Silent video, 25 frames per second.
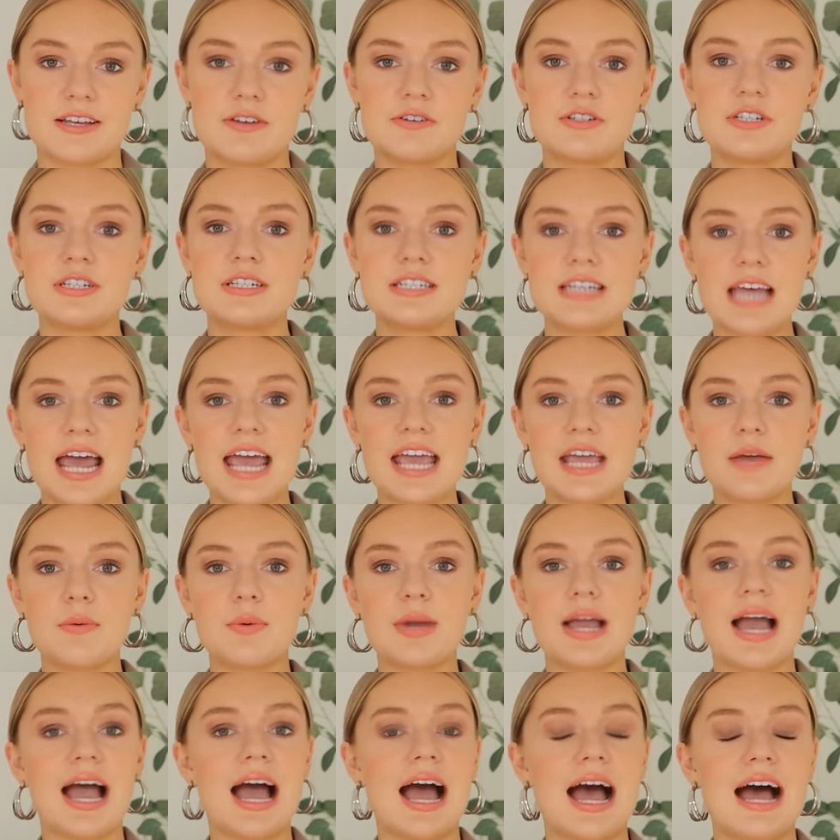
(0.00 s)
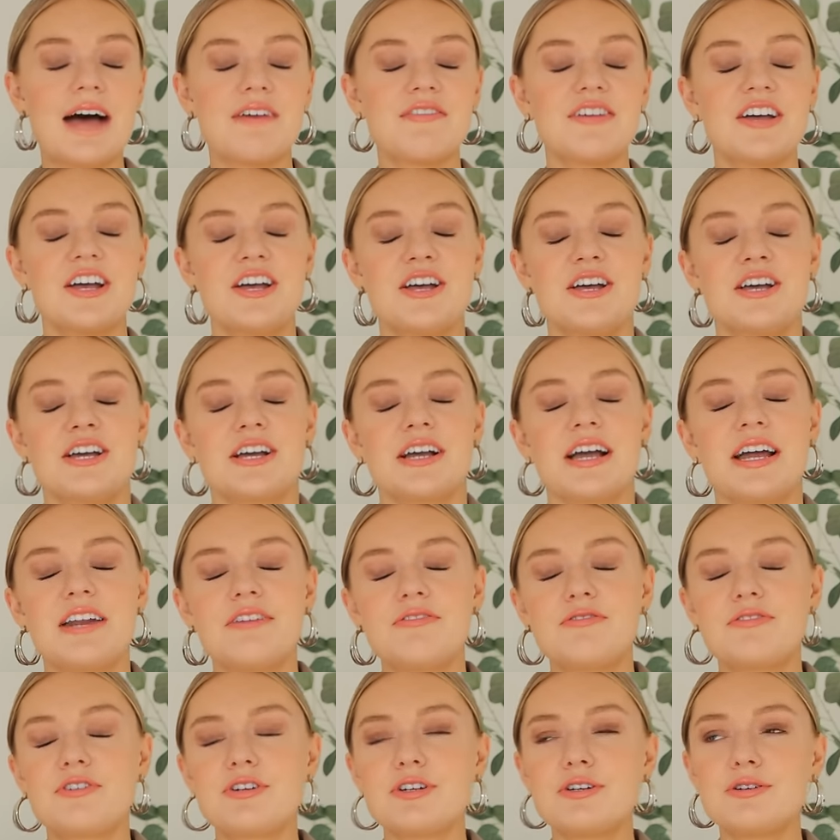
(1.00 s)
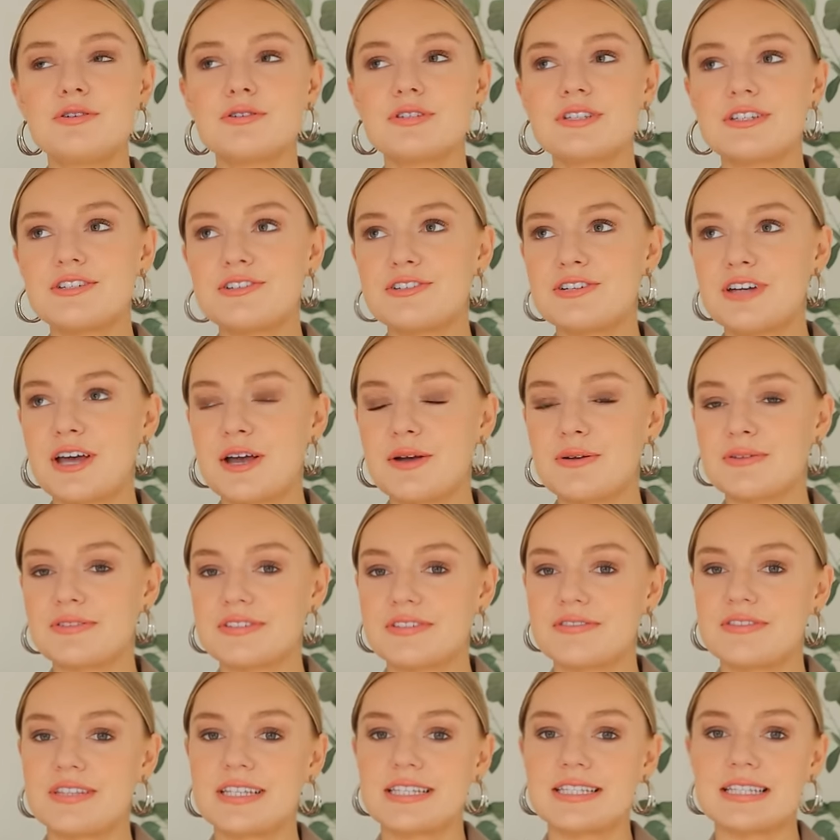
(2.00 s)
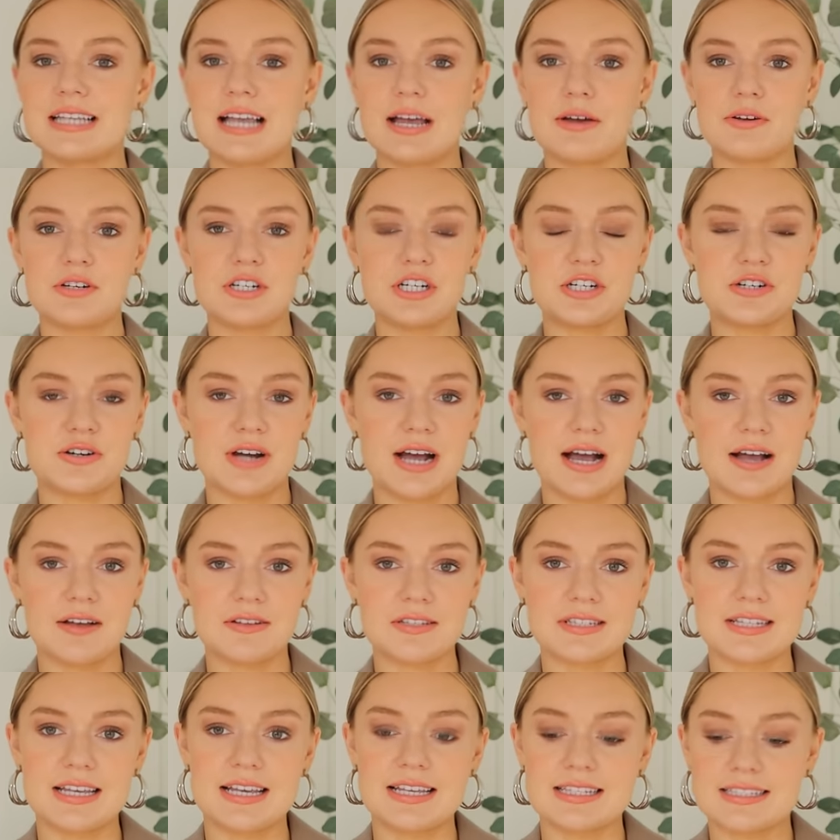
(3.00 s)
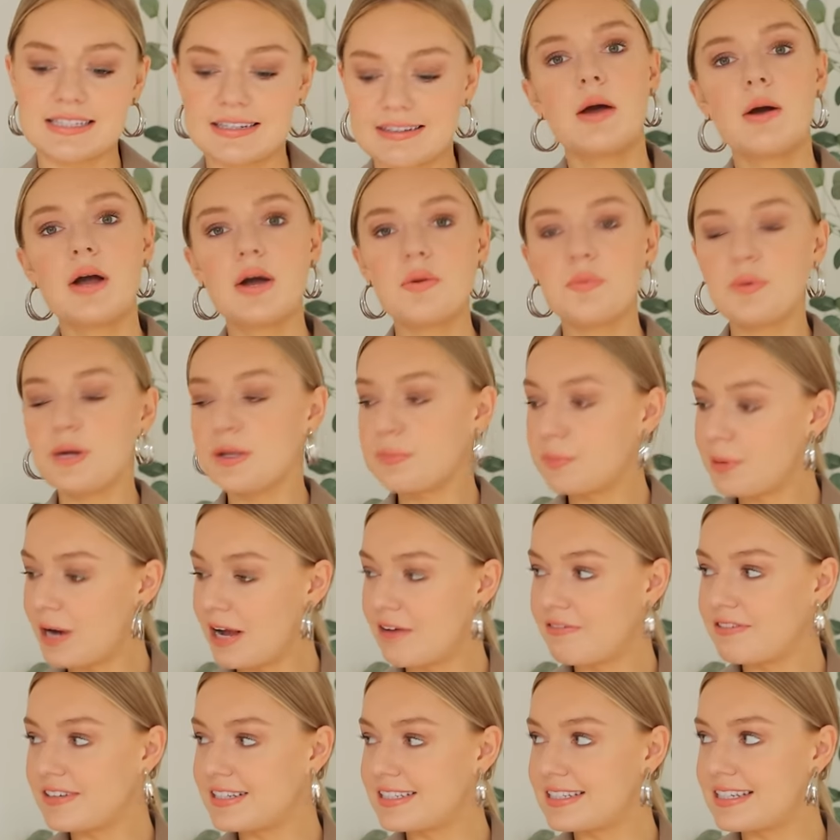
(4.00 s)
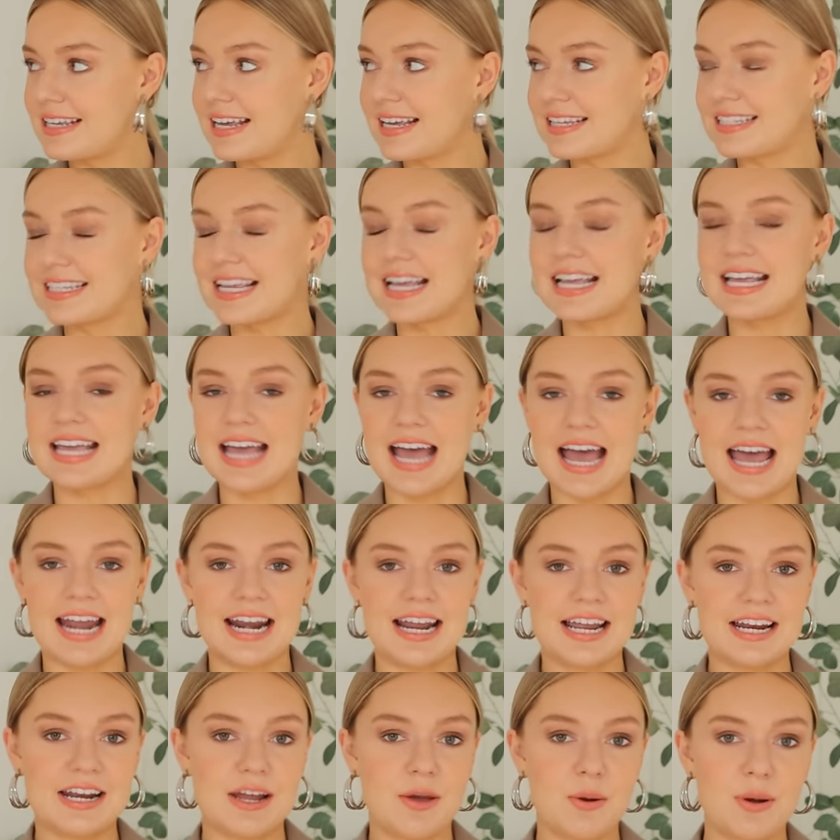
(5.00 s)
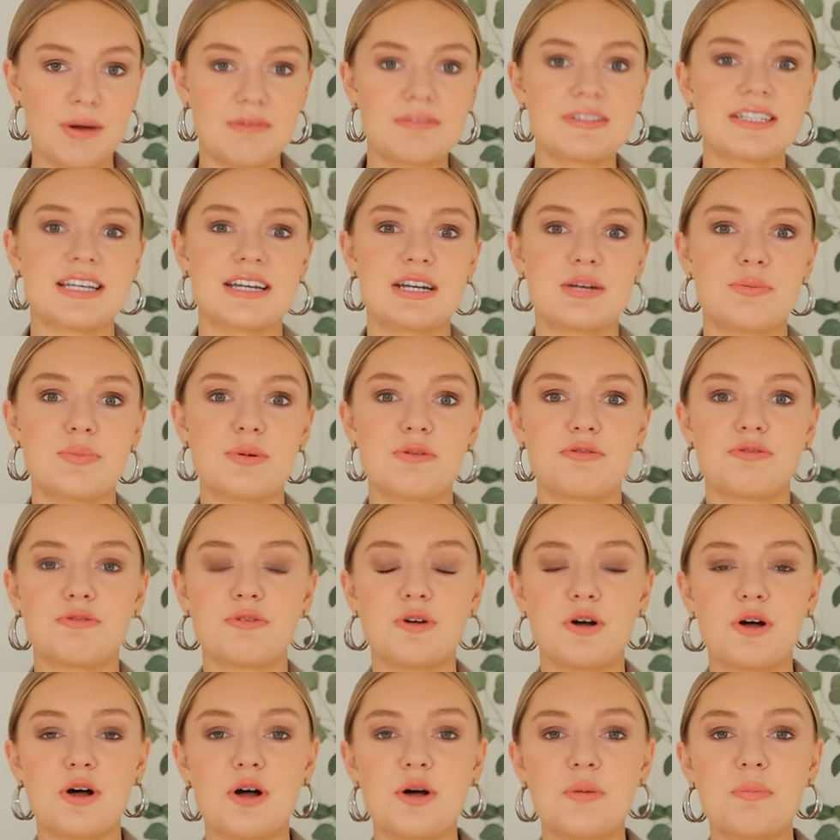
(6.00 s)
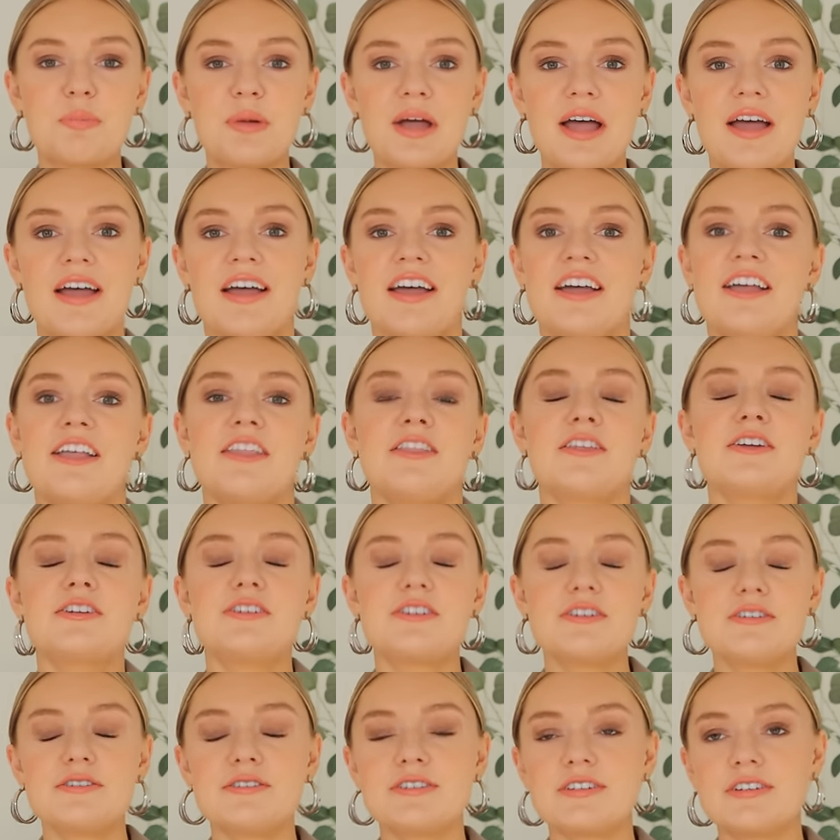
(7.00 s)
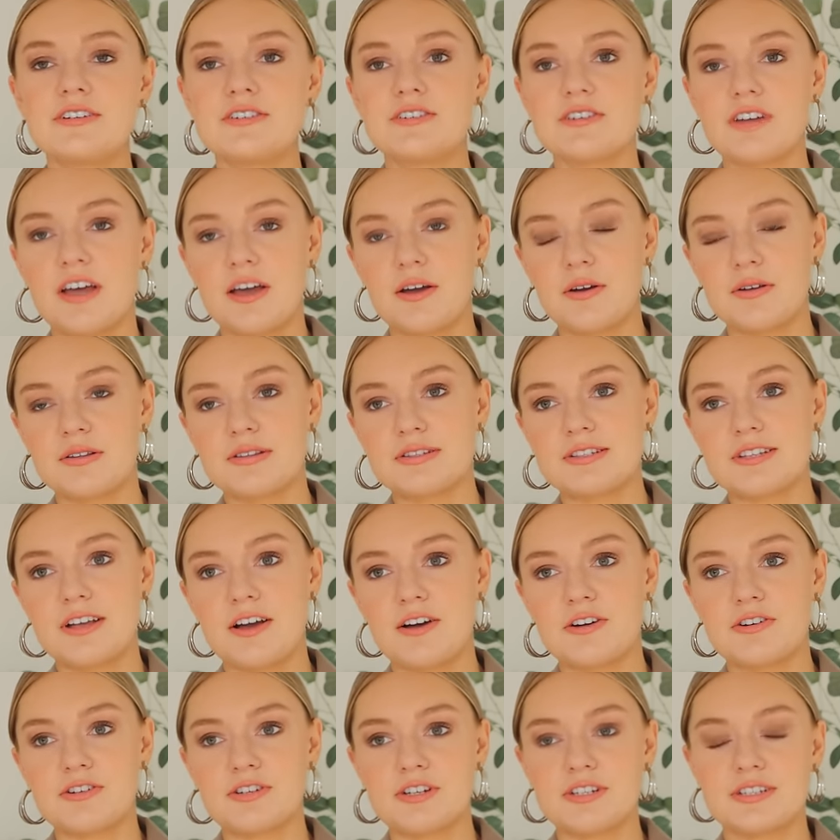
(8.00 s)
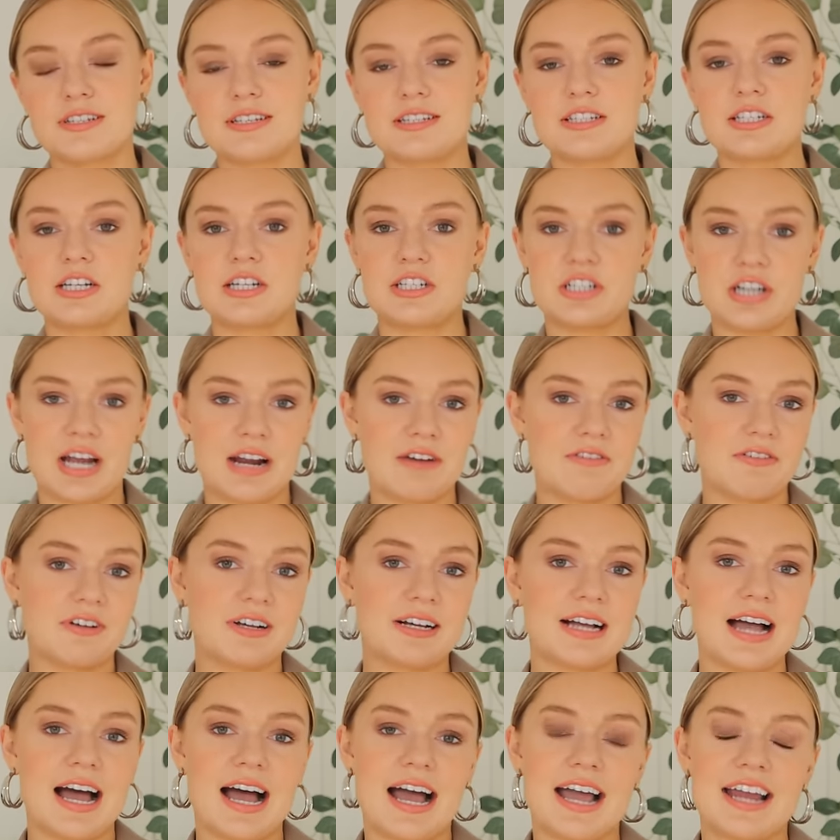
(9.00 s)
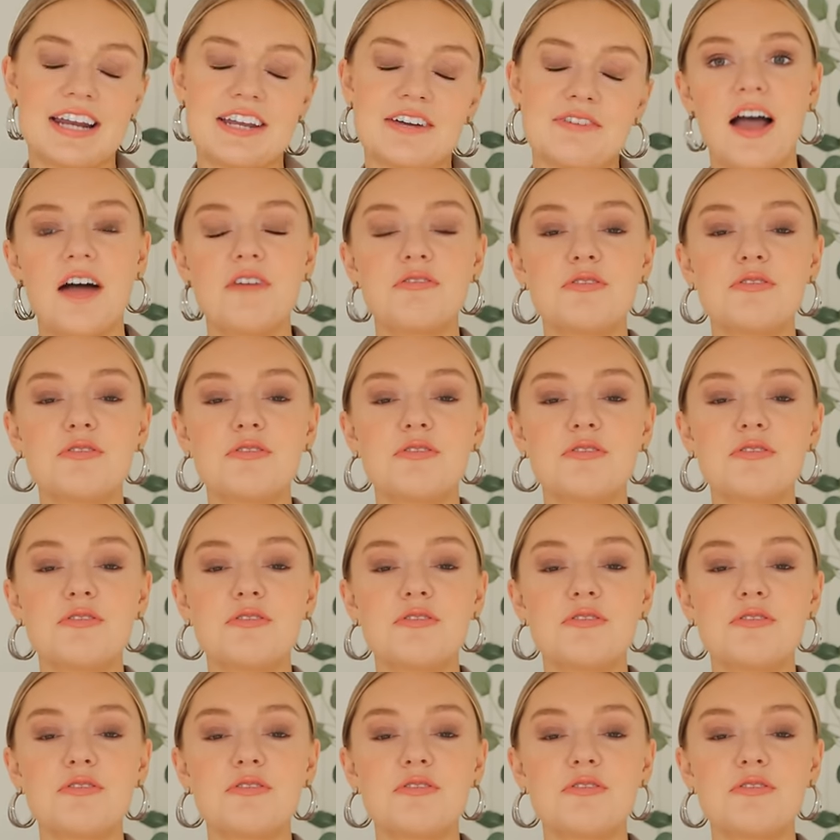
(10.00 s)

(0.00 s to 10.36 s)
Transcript: So today we have kind of do's and don'ts of the slouchy trousers. Now I will preface this again, I know I've said it before, but the do's and don'ts are just as a general guide.